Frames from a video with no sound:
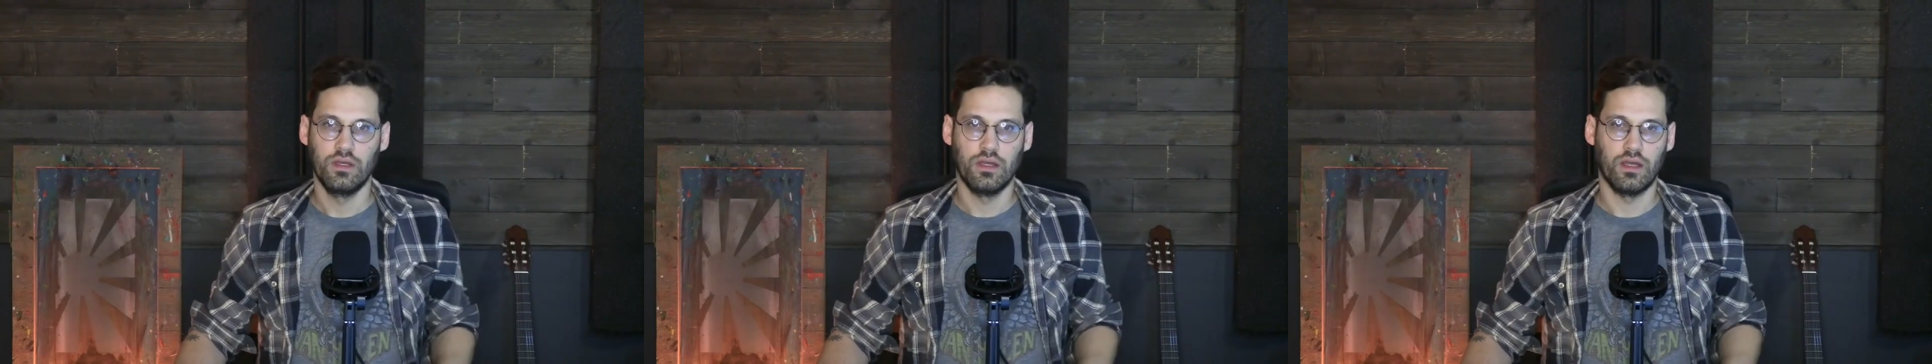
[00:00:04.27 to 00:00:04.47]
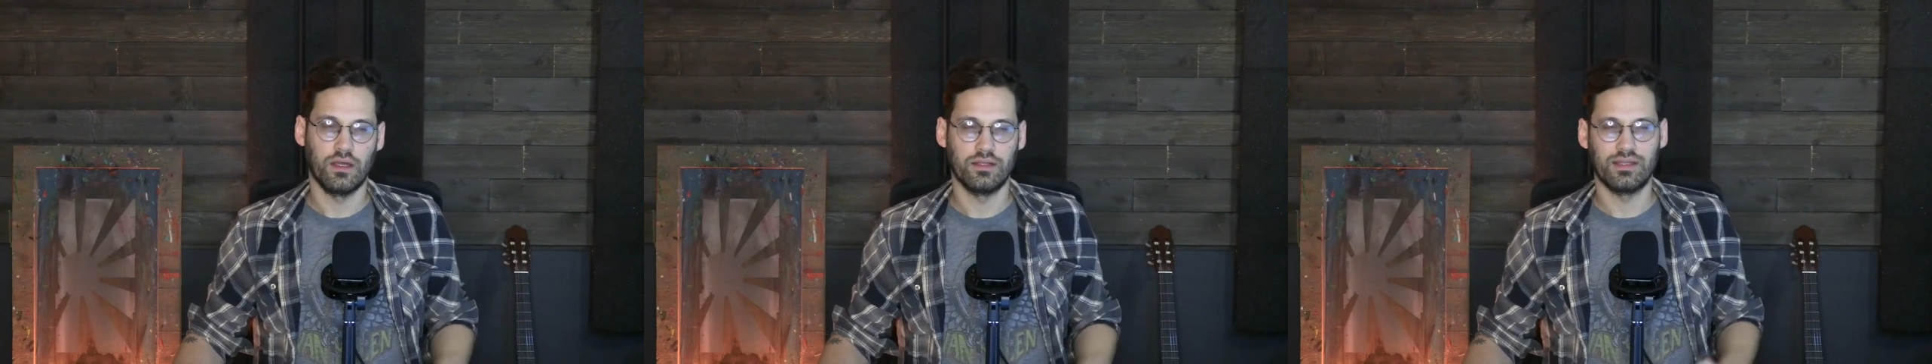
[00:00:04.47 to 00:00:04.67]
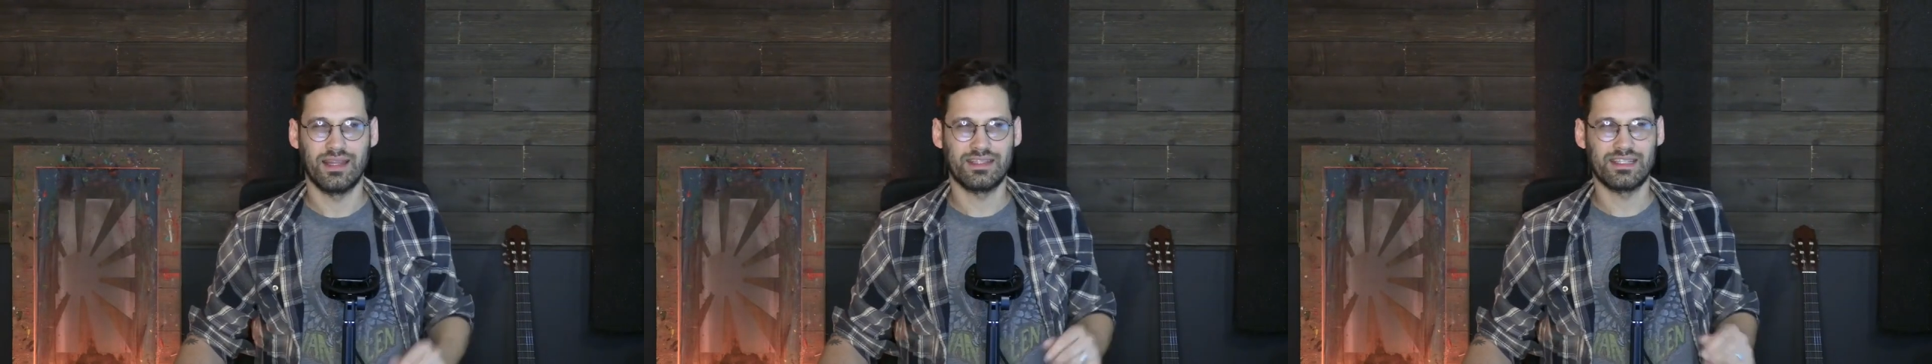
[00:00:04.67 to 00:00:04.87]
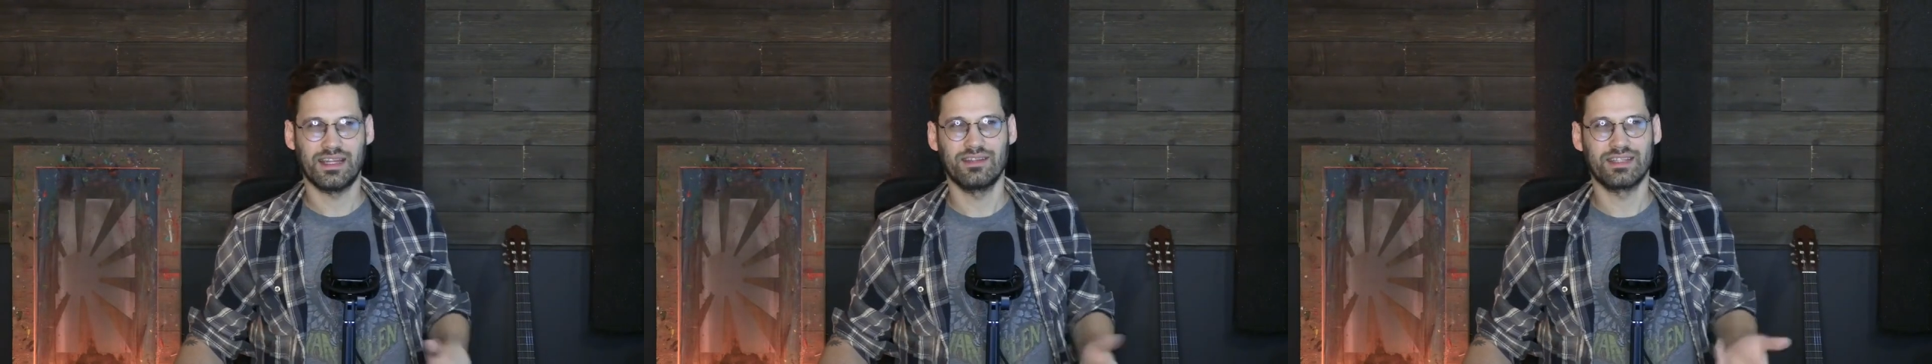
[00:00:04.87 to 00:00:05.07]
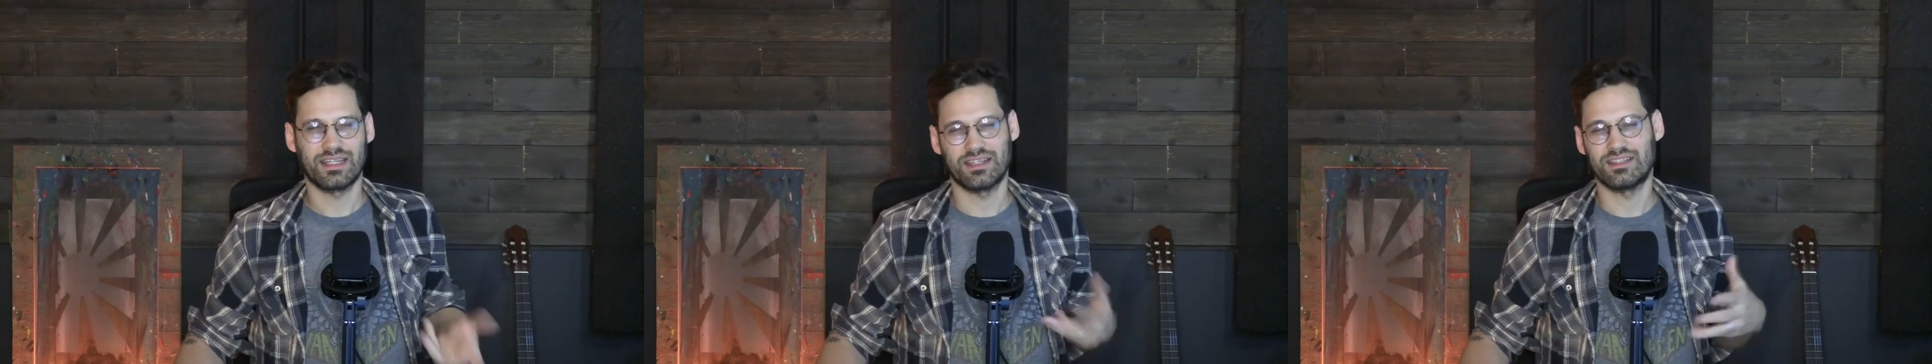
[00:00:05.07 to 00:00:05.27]
uh, that
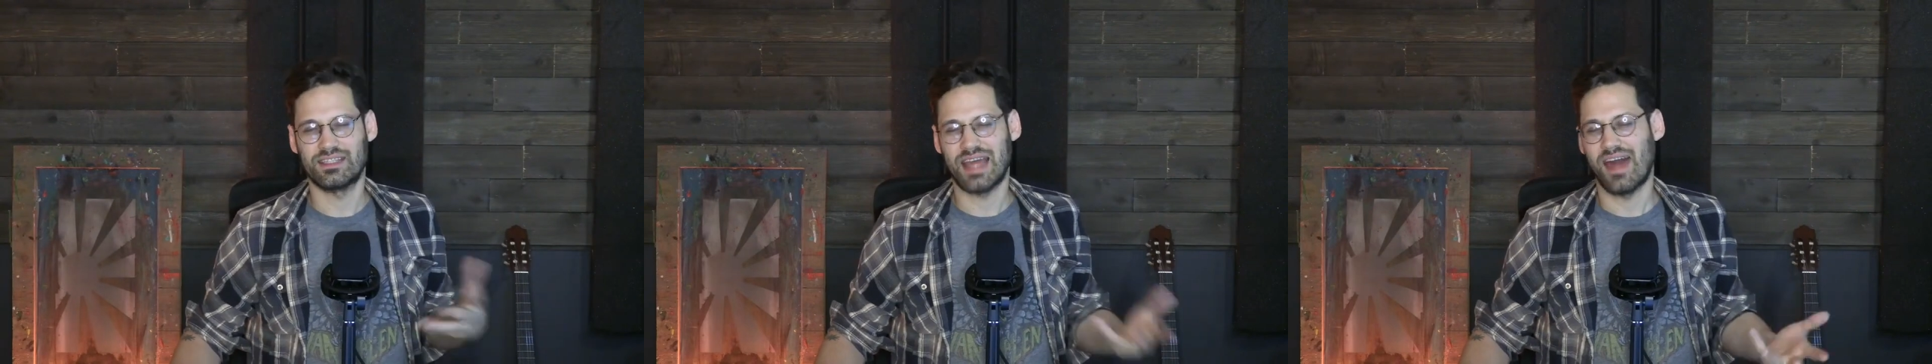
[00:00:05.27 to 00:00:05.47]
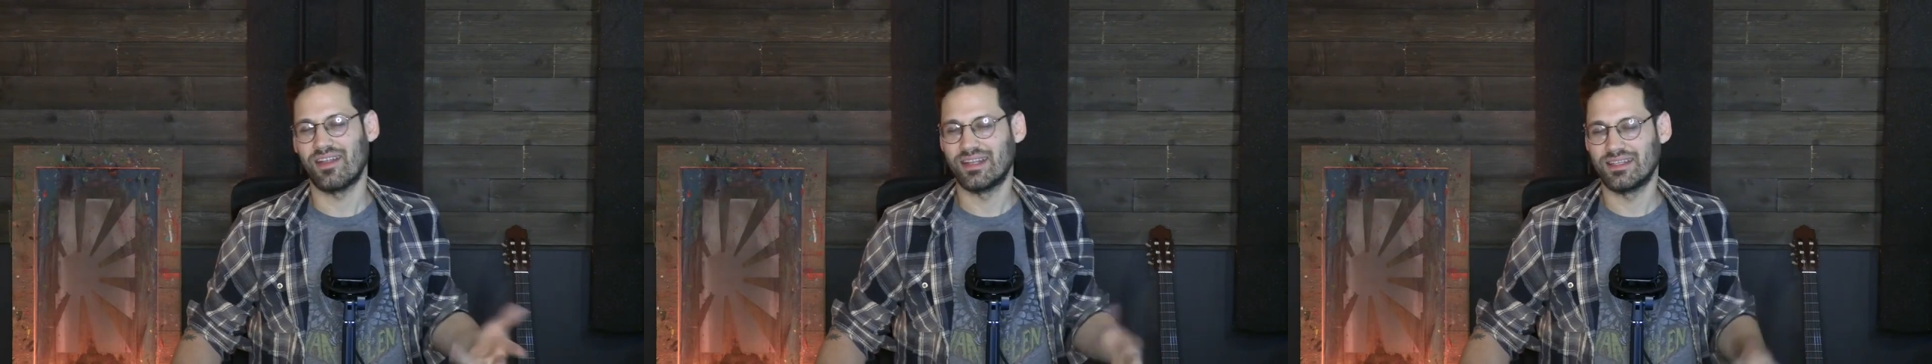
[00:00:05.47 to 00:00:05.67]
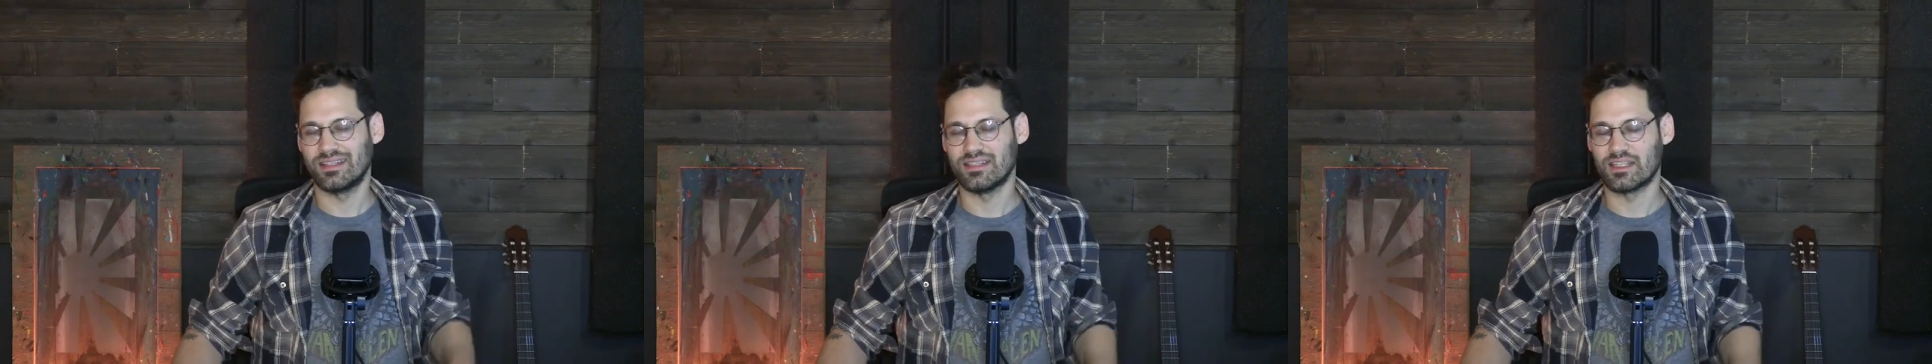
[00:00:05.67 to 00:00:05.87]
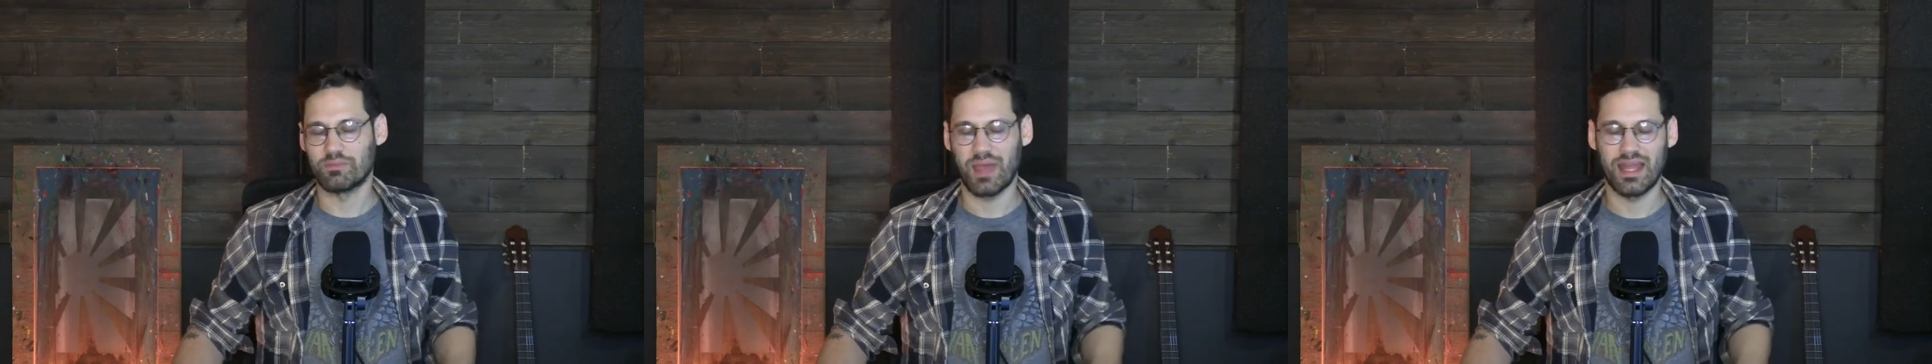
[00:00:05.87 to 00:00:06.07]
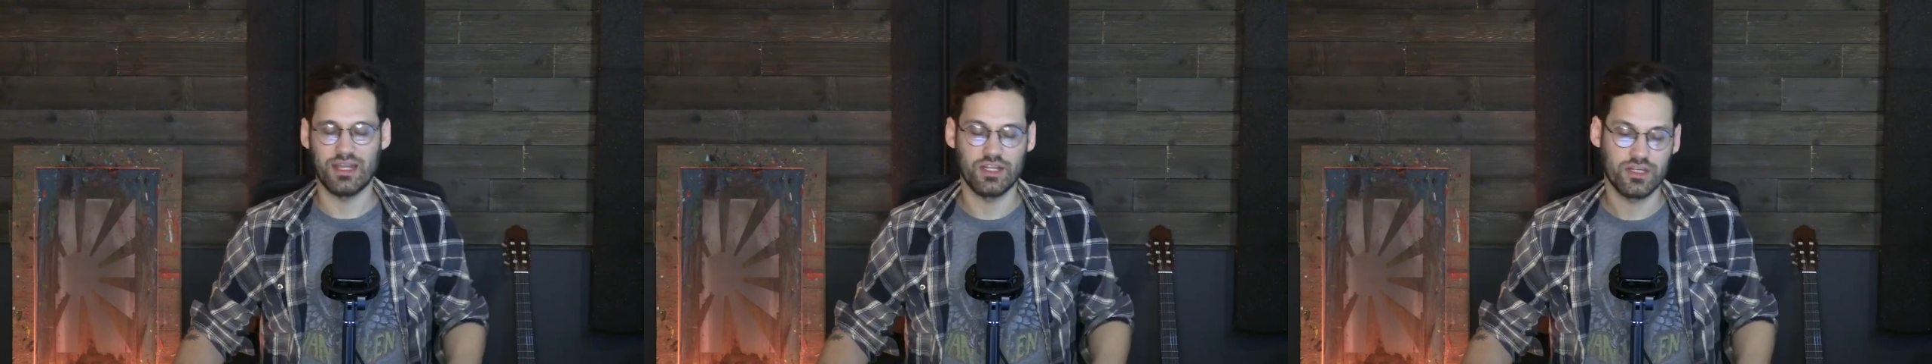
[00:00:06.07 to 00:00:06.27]
sounds like a salad in
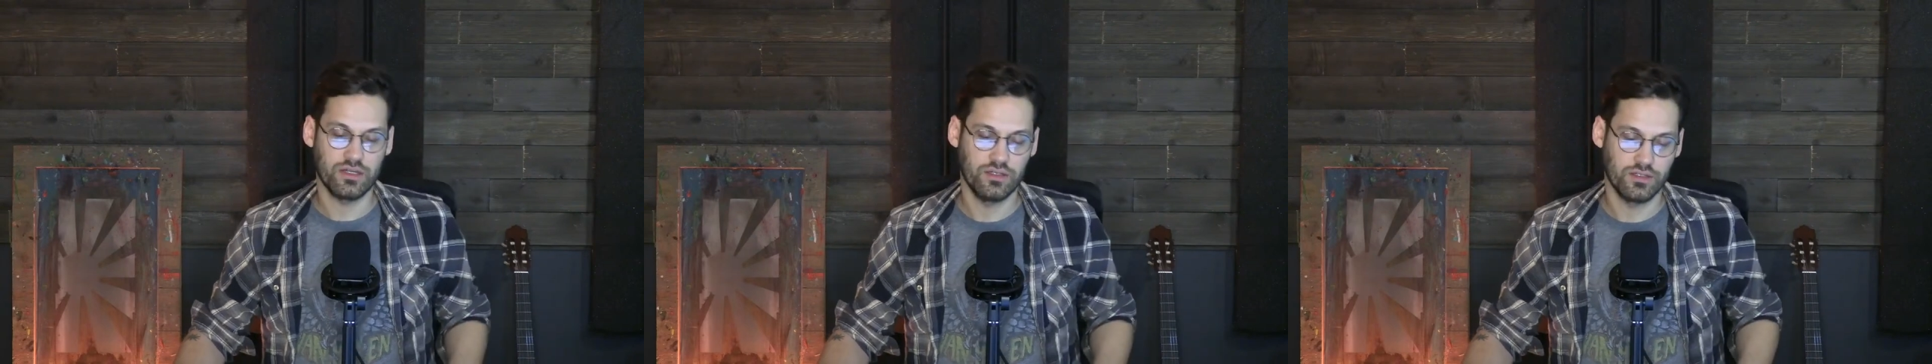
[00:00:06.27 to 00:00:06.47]
Spanish.